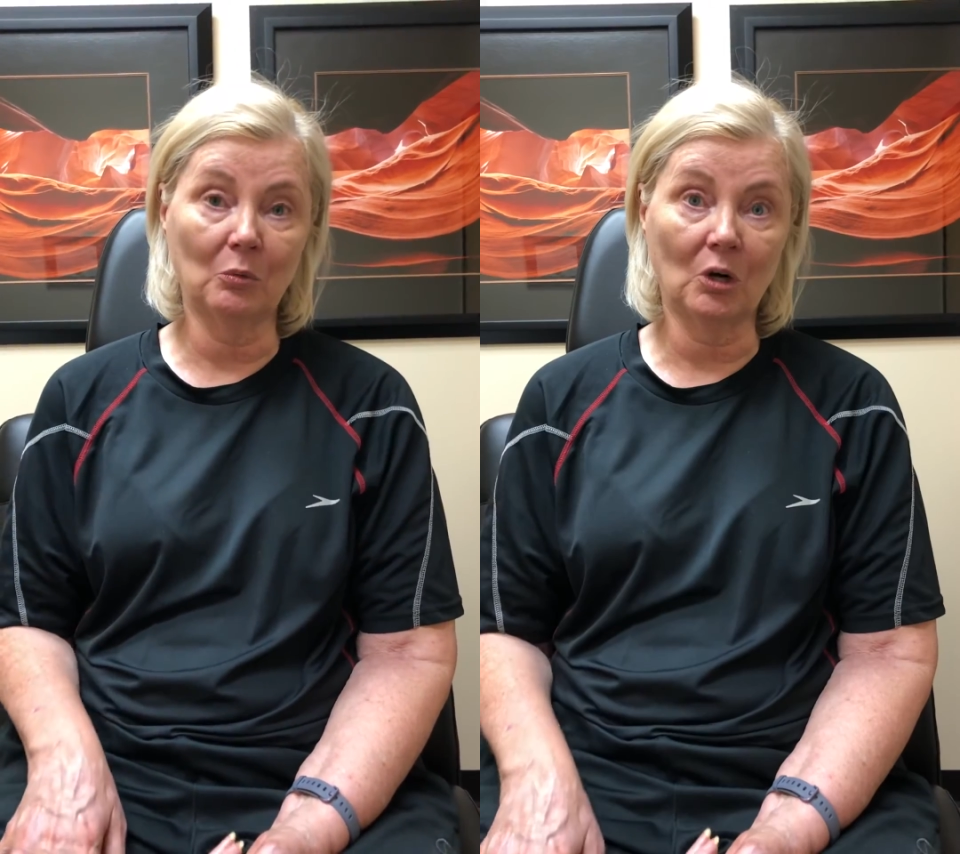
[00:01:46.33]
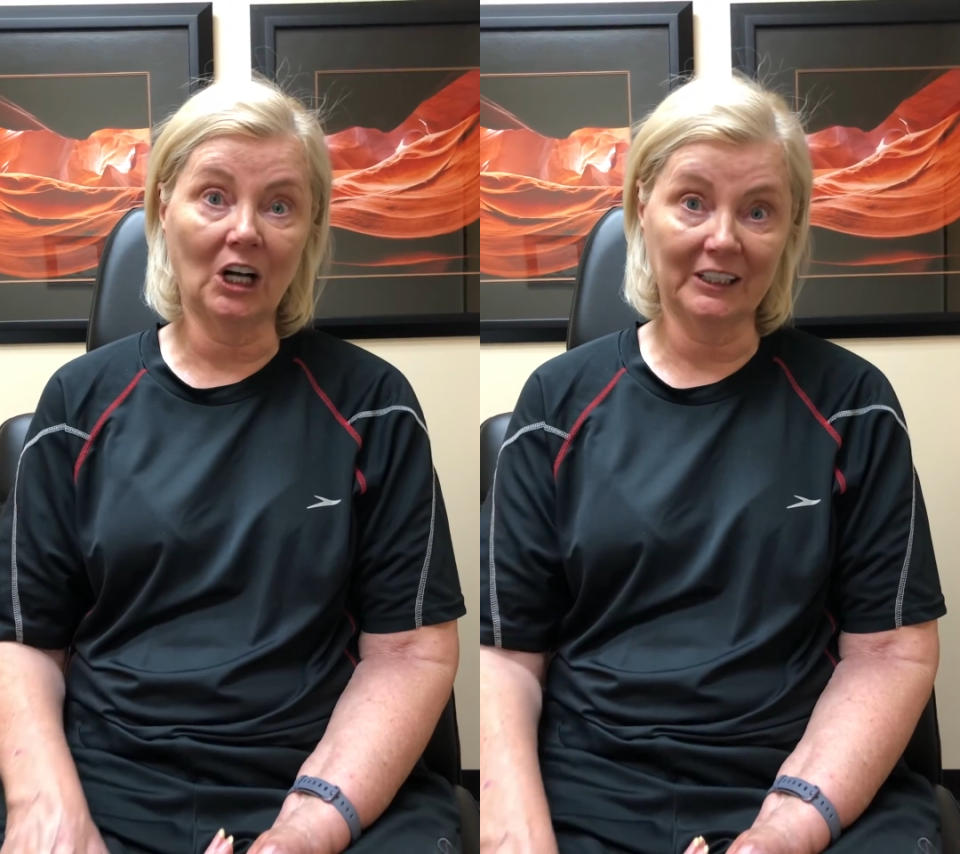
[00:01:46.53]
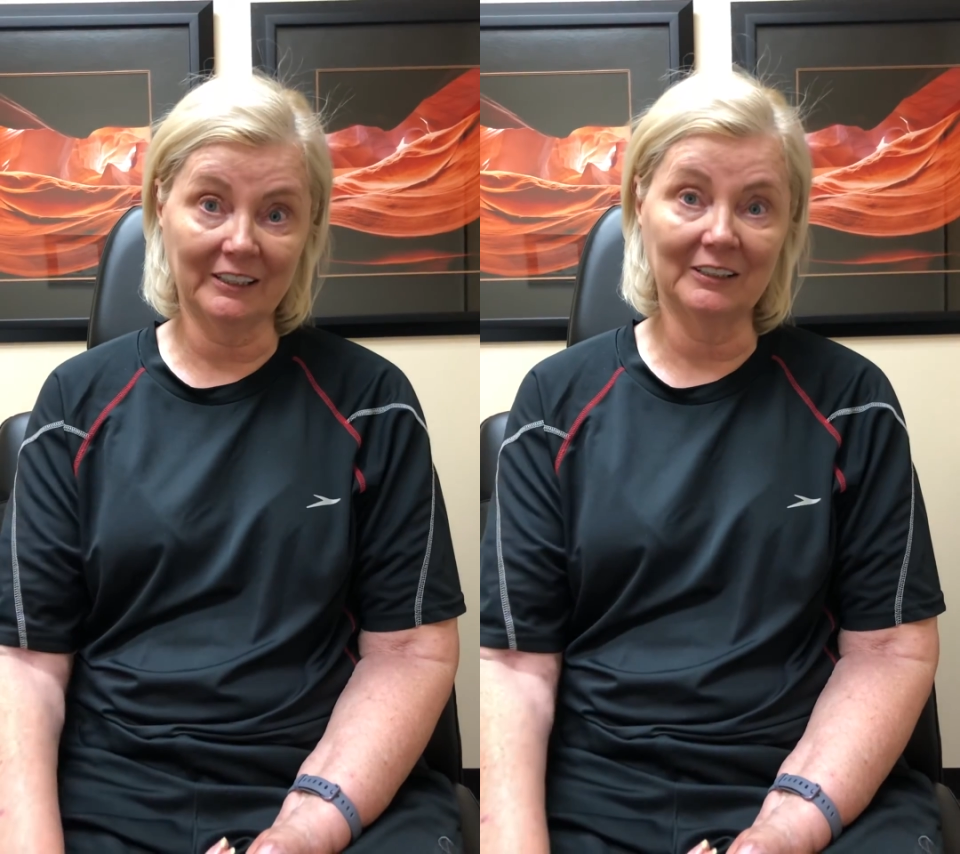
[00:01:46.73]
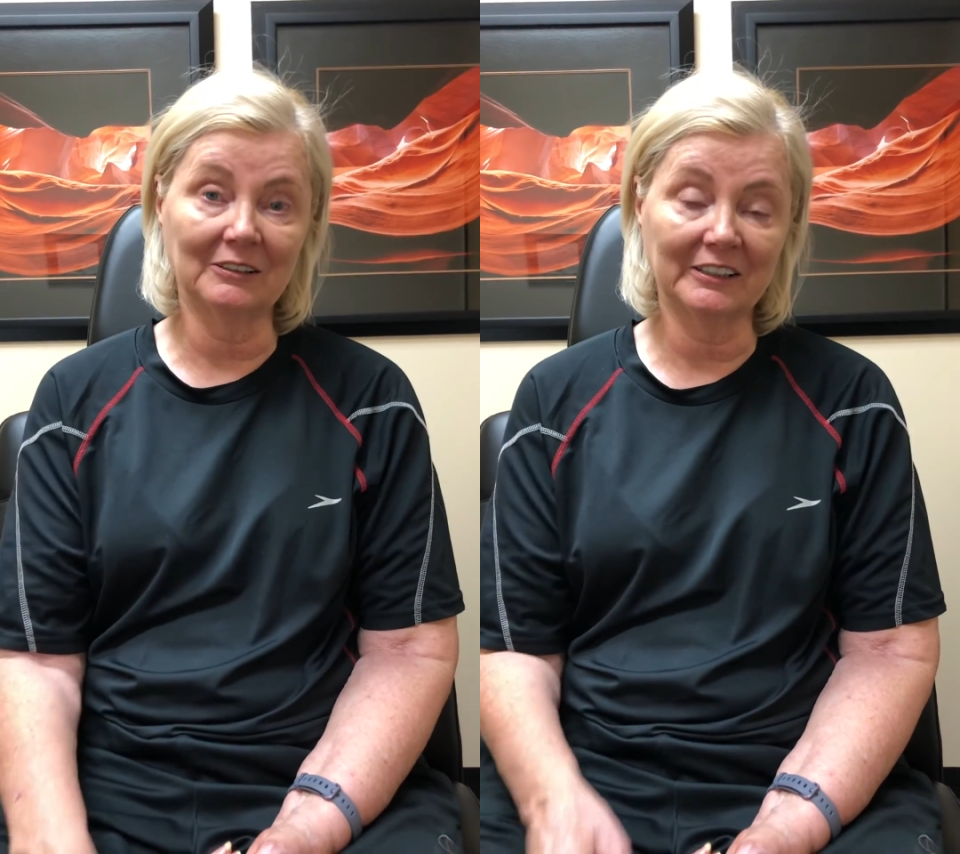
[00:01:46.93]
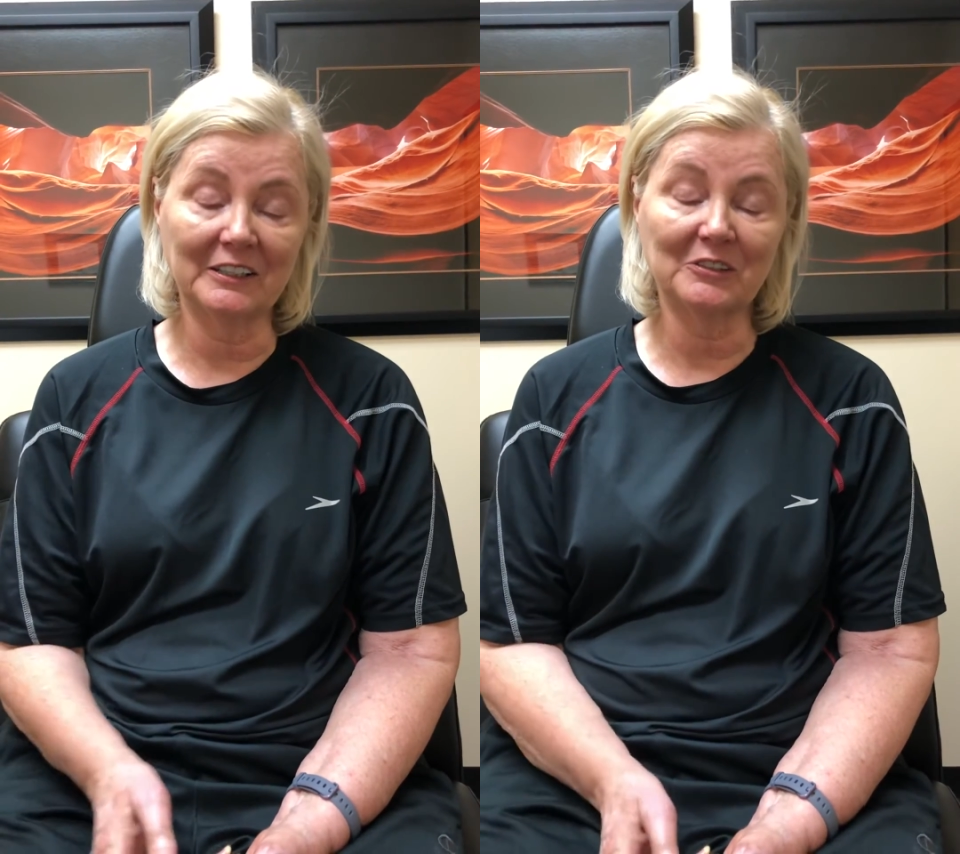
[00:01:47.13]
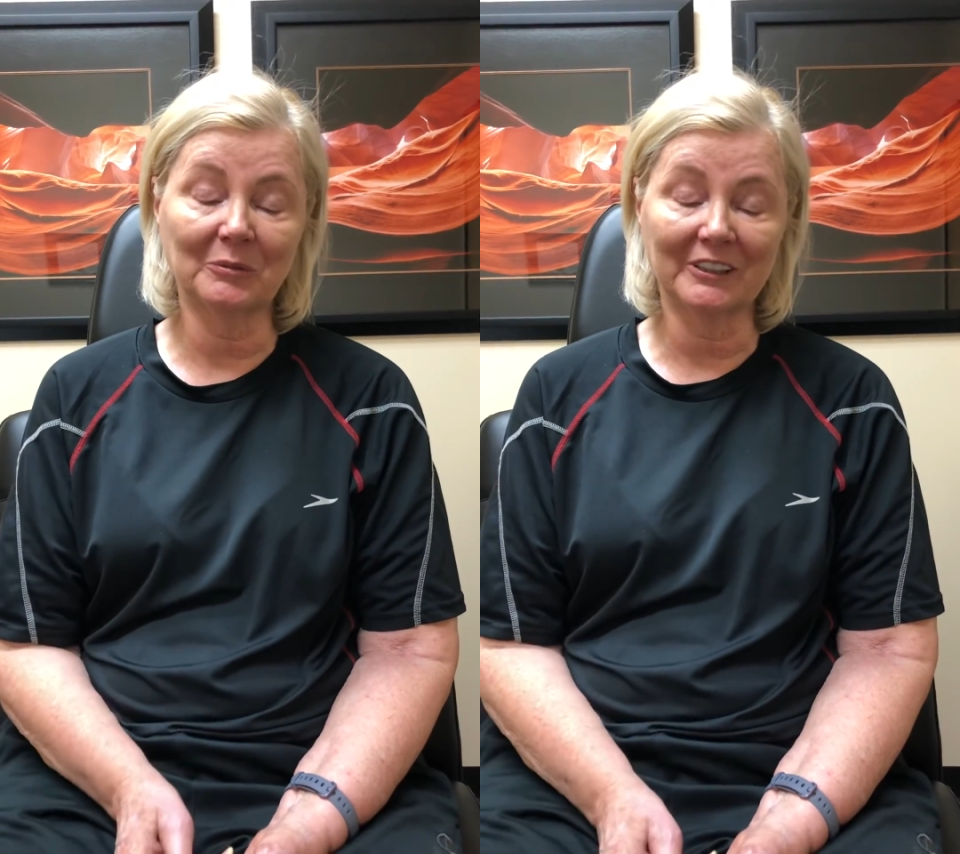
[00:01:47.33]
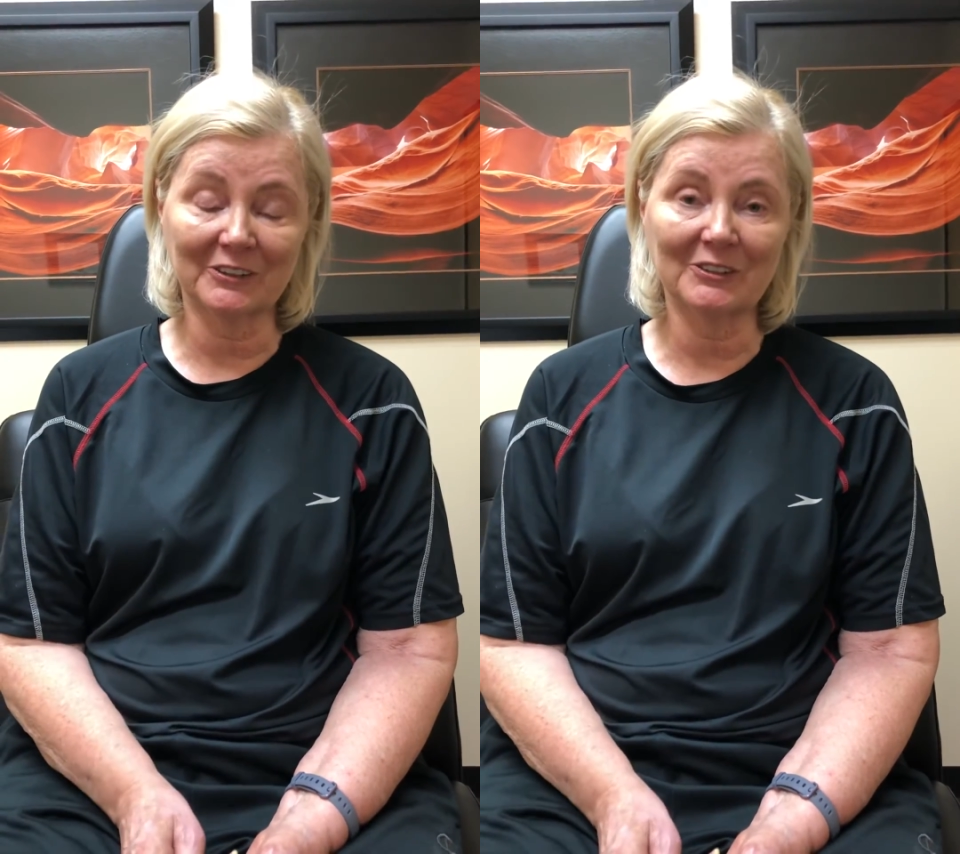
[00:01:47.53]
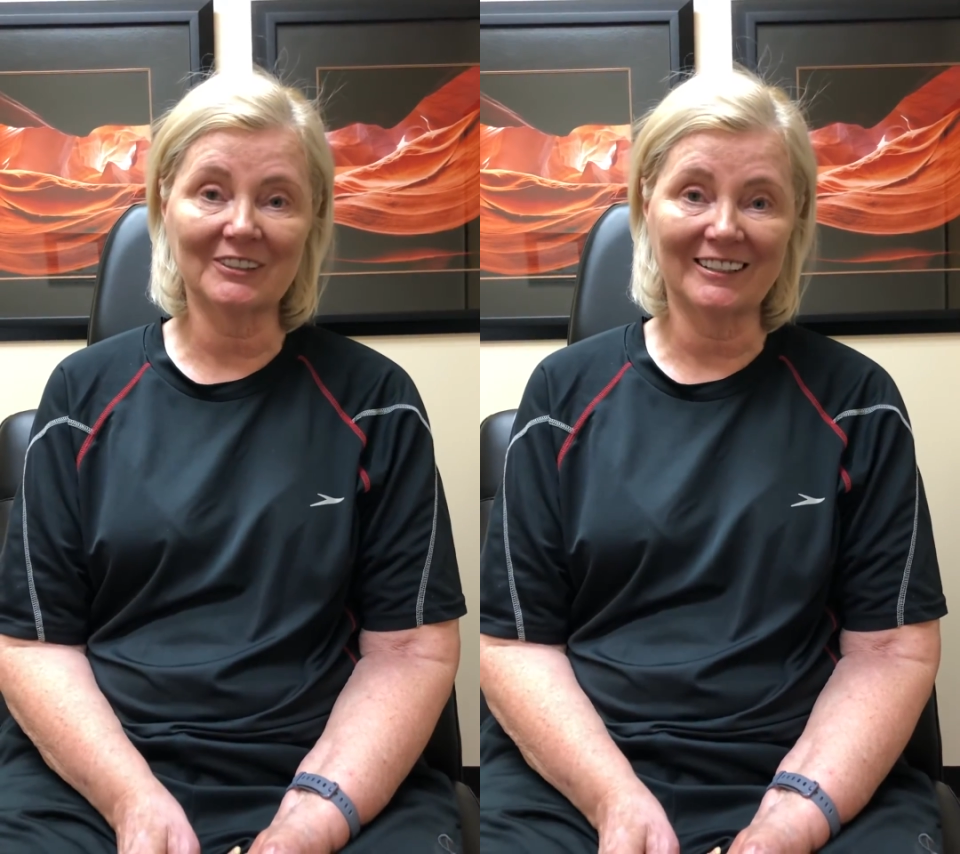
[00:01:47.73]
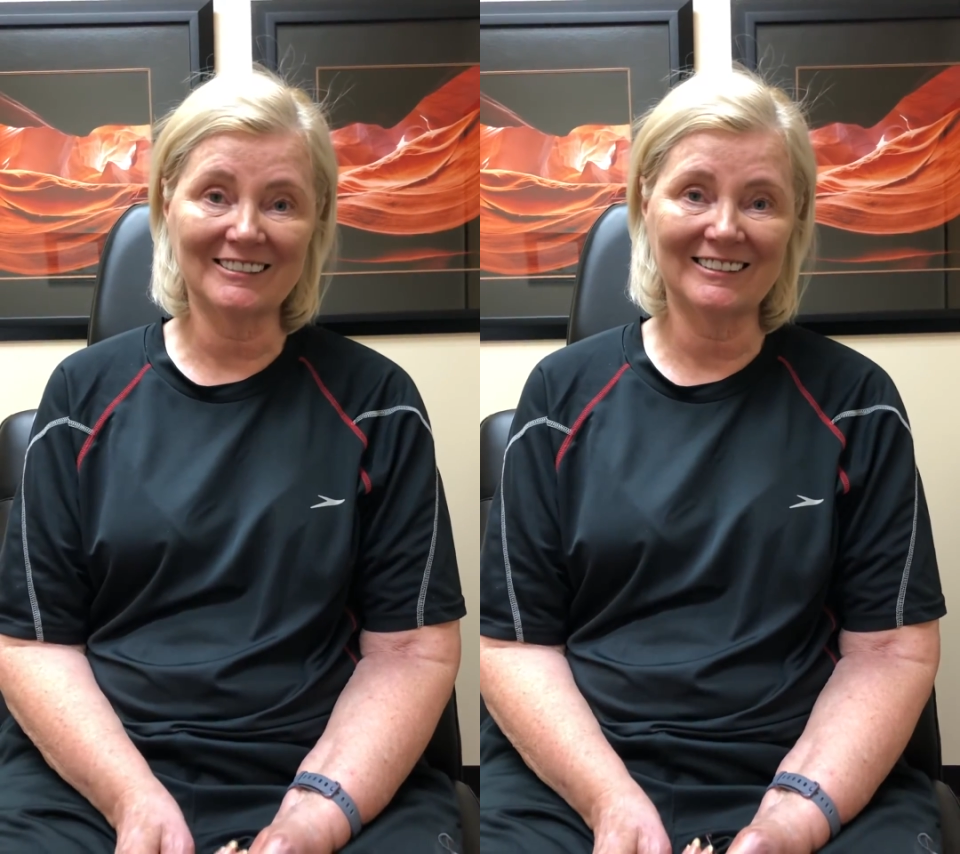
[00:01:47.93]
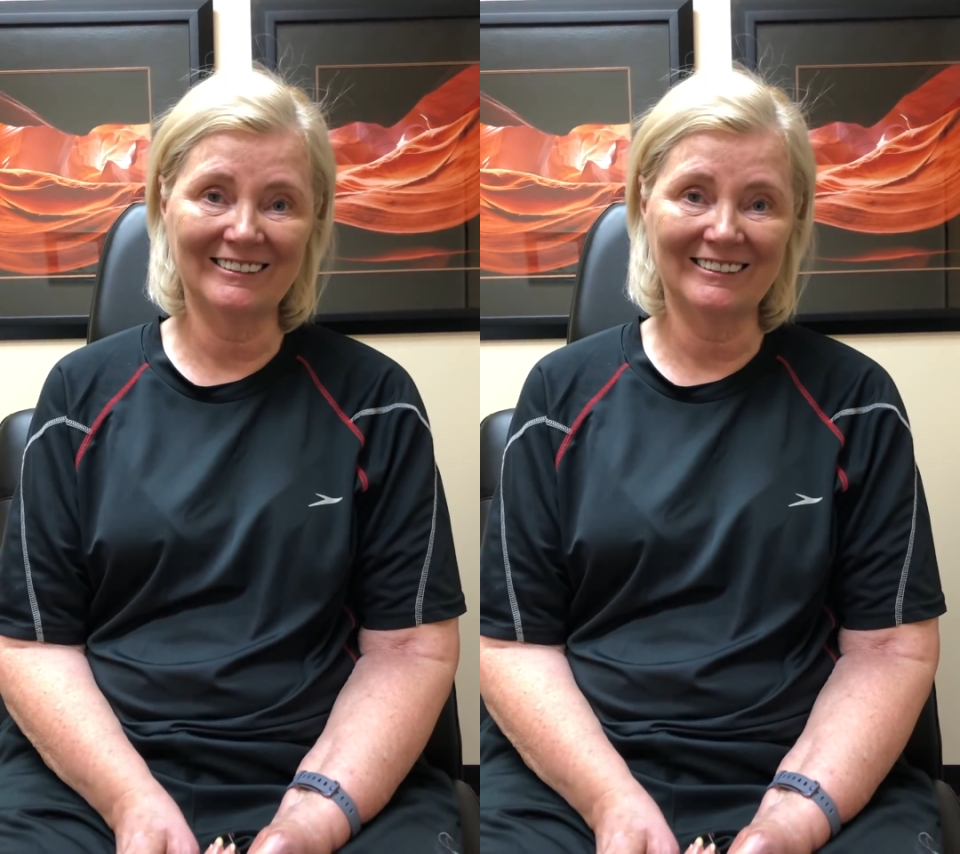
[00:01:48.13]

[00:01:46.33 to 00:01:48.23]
walking and getting some exercise.